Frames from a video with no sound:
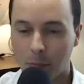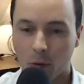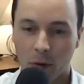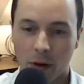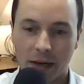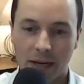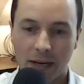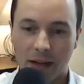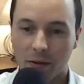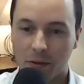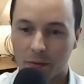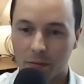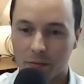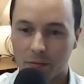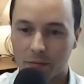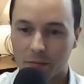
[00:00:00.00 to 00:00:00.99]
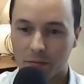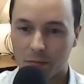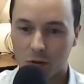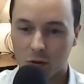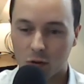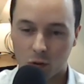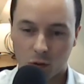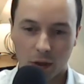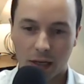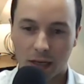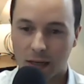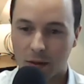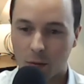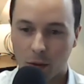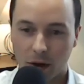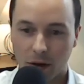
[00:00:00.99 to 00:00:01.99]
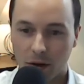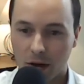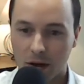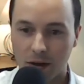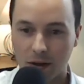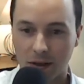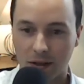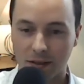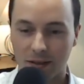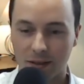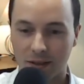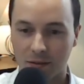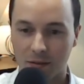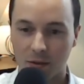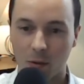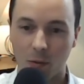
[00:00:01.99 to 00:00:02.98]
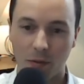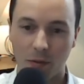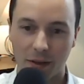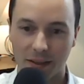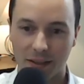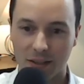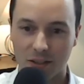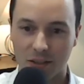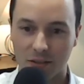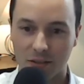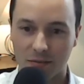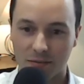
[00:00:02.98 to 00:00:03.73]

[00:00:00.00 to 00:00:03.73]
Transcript: any other trade where you don't think that